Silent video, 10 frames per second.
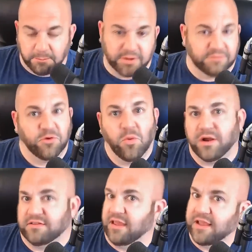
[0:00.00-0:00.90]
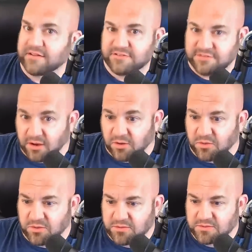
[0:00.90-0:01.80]
But if you want to take it
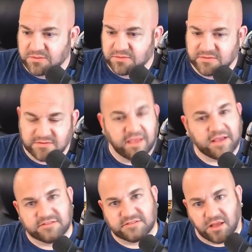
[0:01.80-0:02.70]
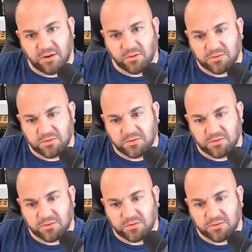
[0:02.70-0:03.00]
slow, take it slow,